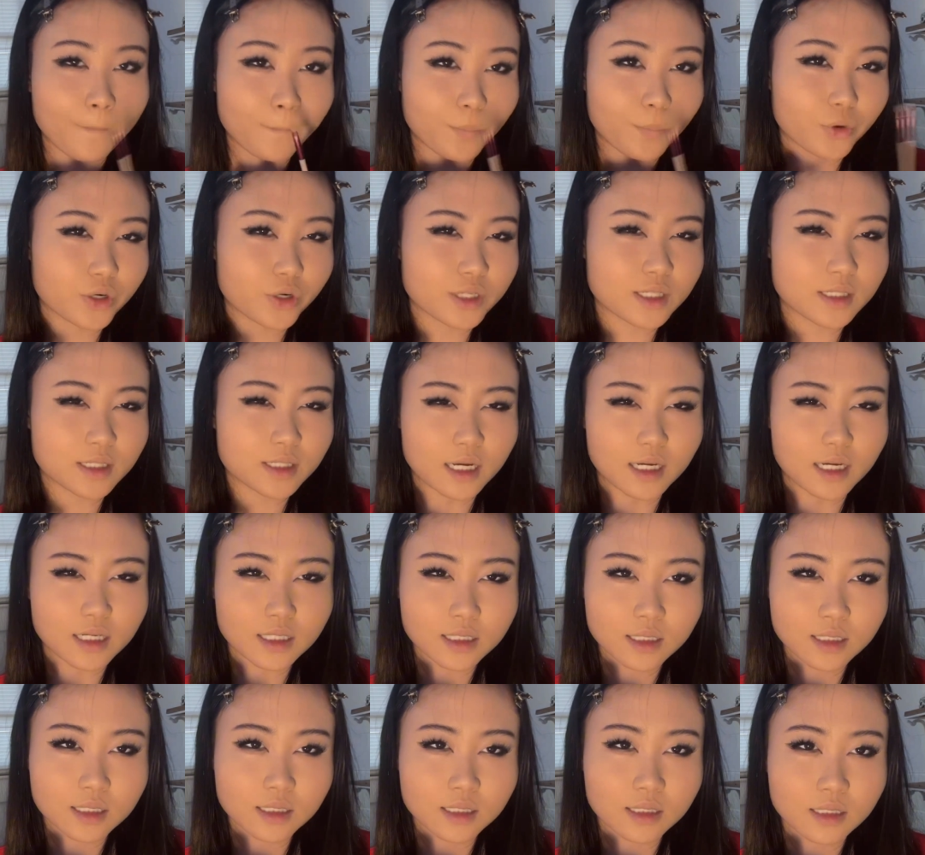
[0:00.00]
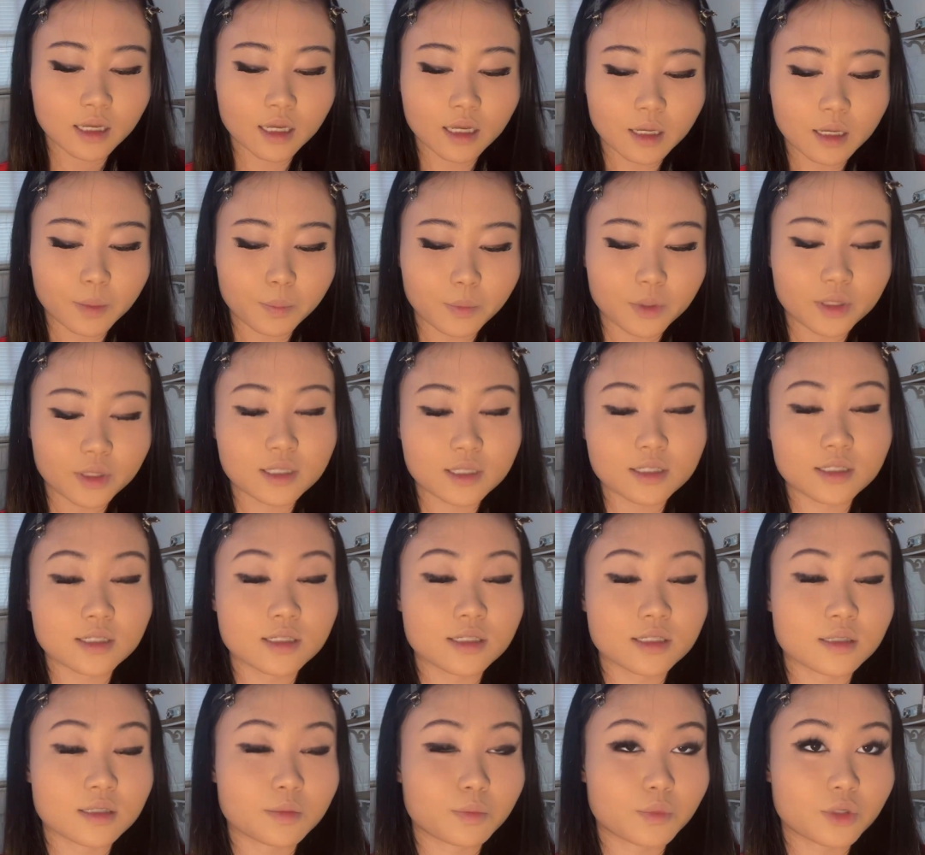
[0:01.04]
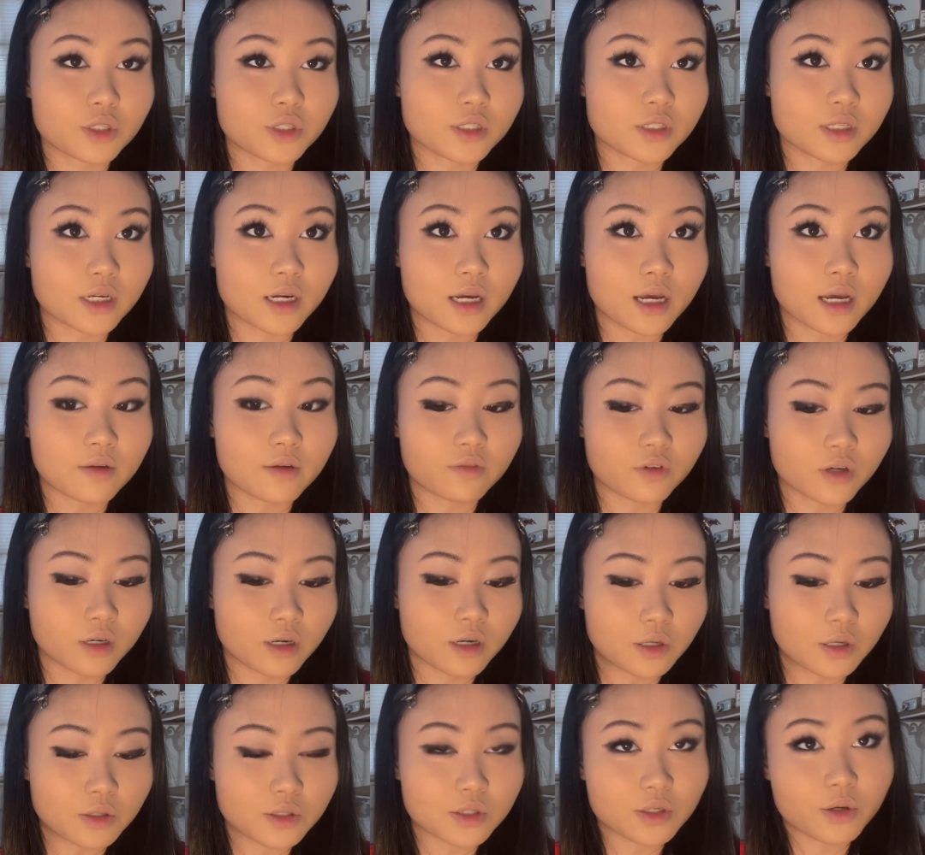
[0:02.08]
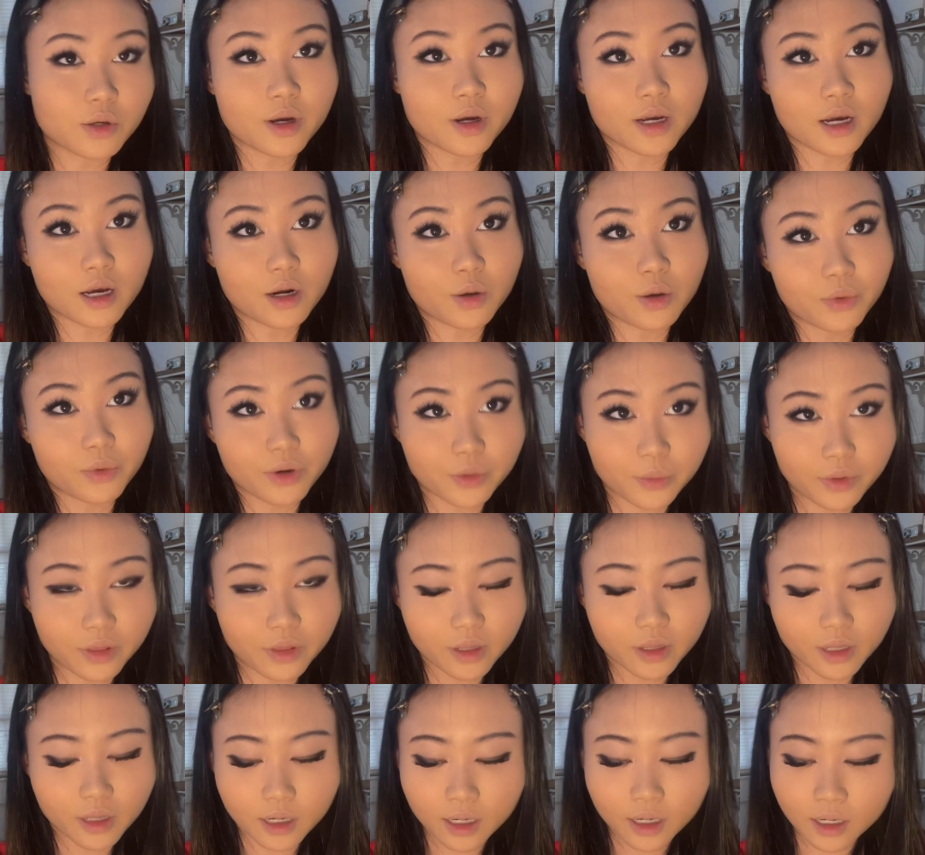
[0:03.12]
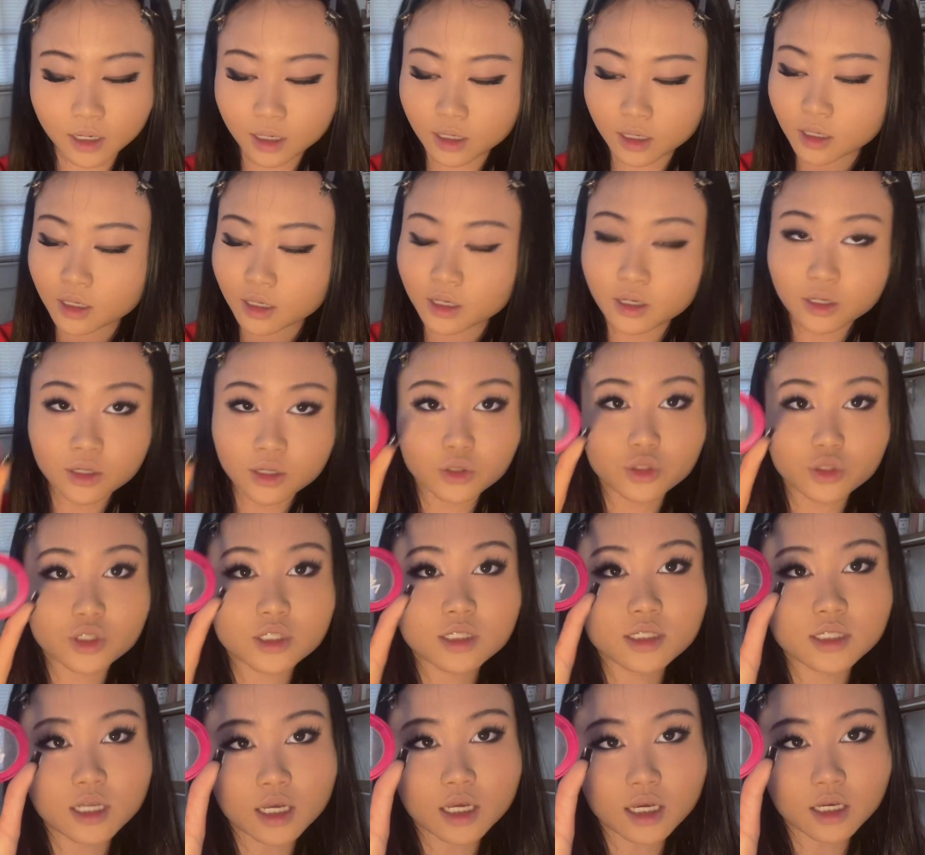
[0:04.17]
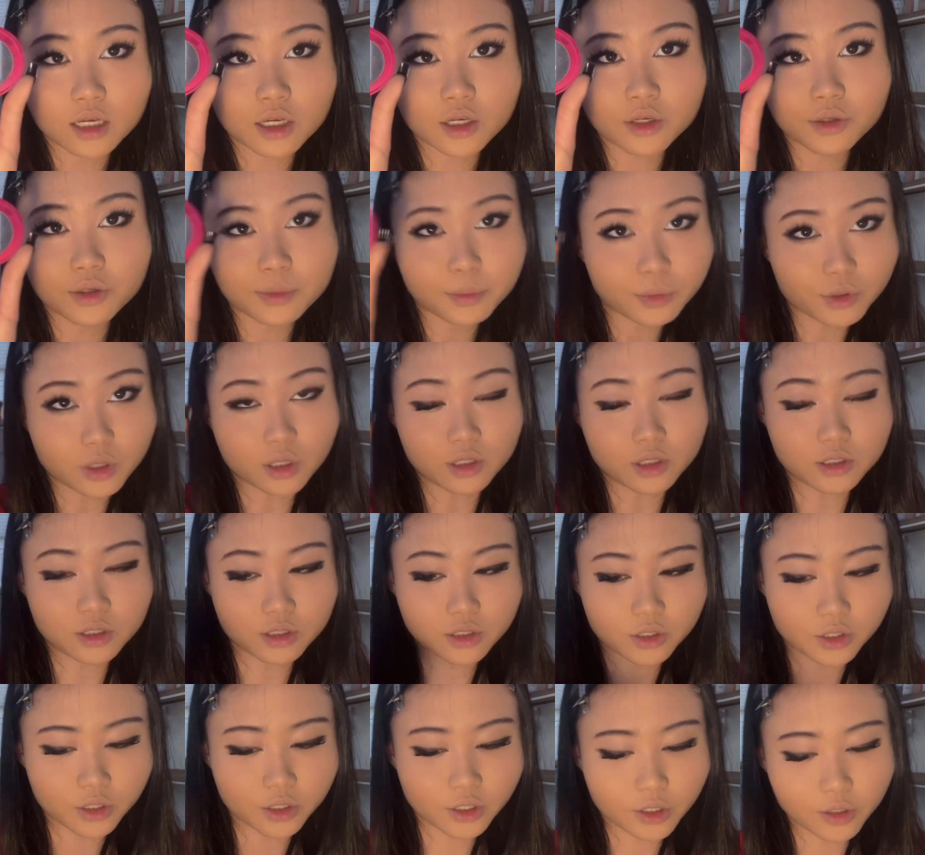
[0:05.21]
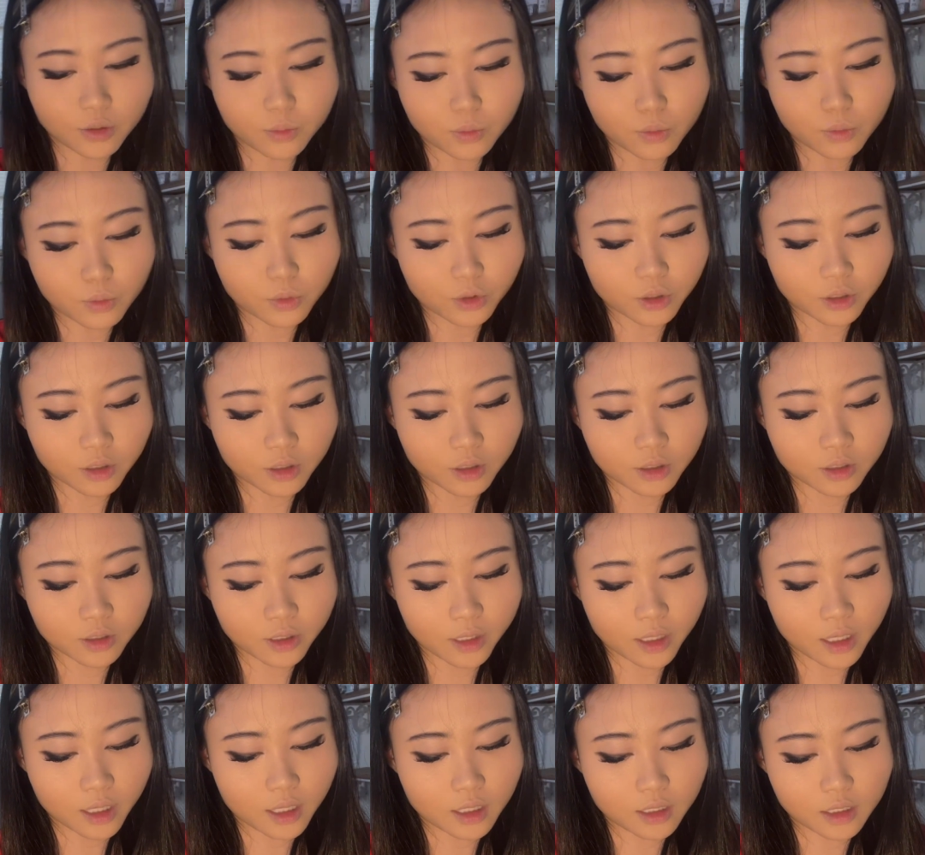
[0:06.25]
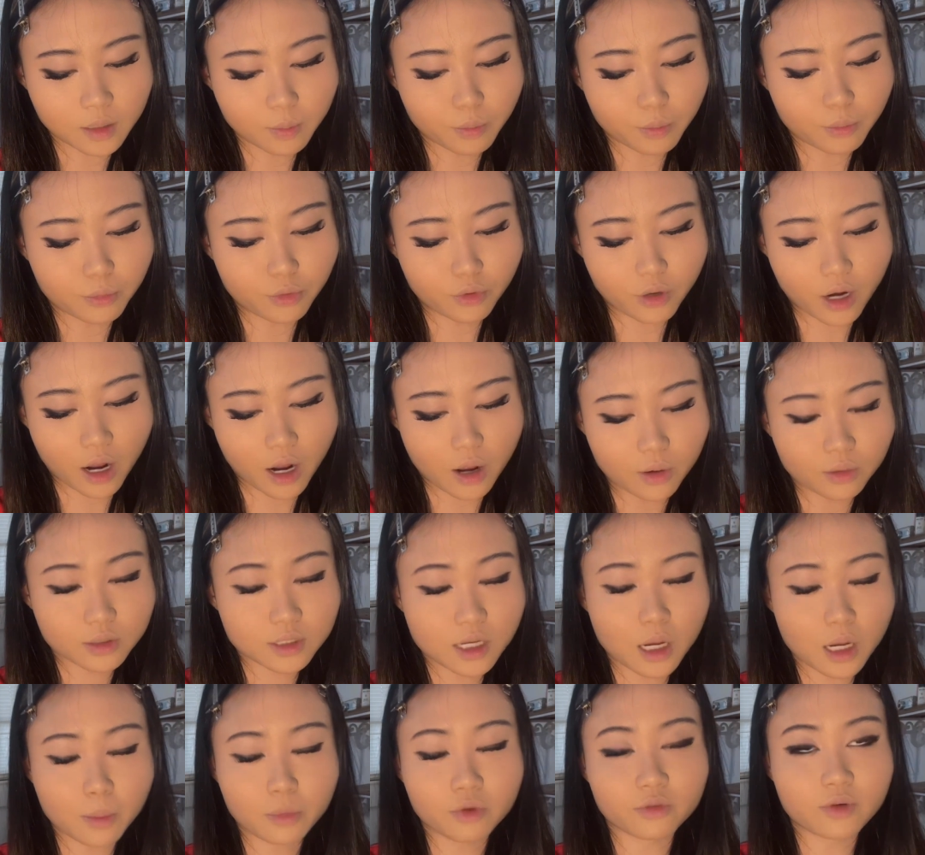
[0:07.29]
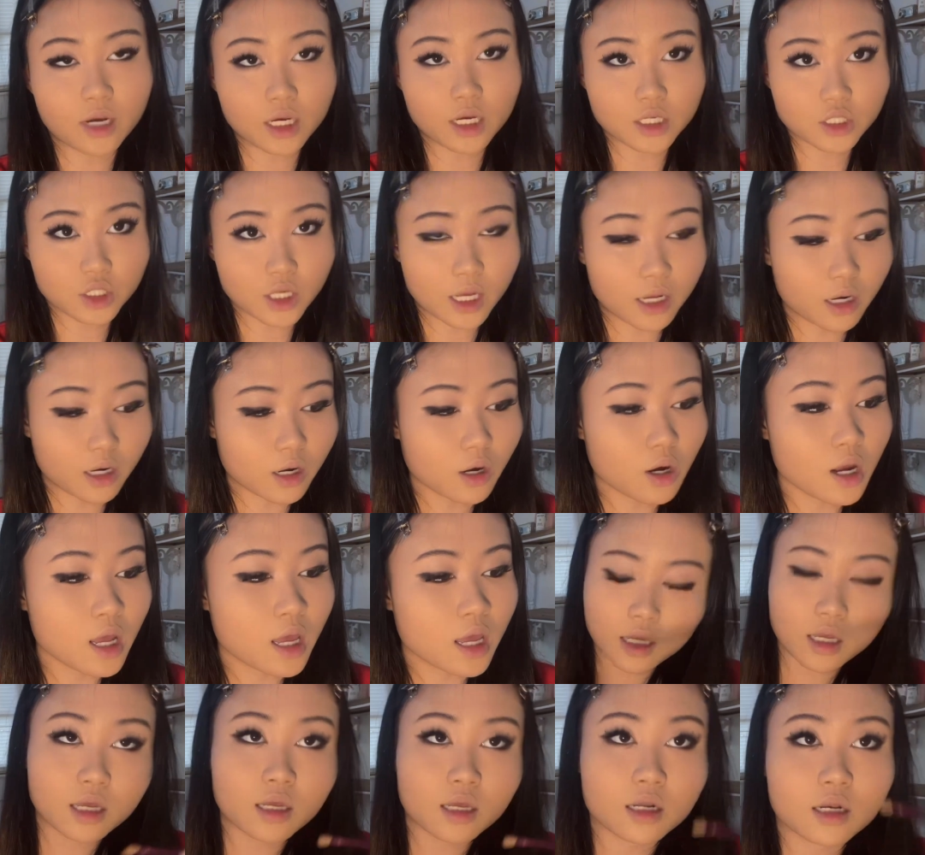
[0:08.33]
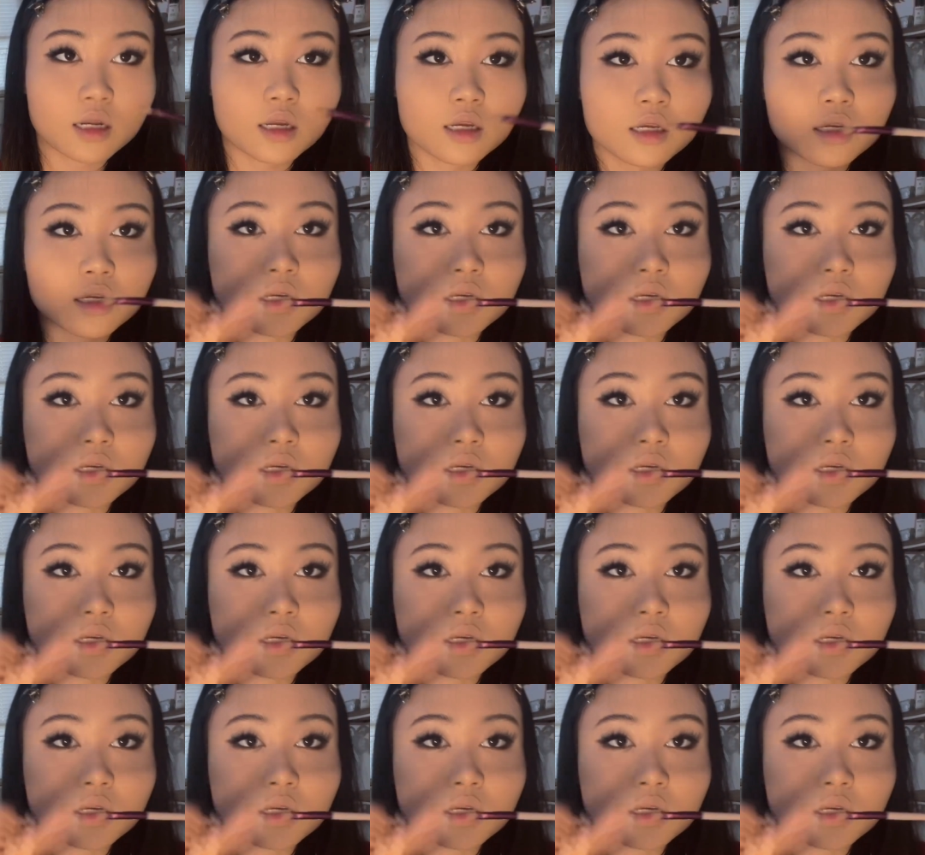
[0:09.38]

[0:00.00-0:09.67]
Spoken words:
precise, but this is the brush that I have right now, so I gotta work with it. Just take your bronzer or any brow type of eyeshadow and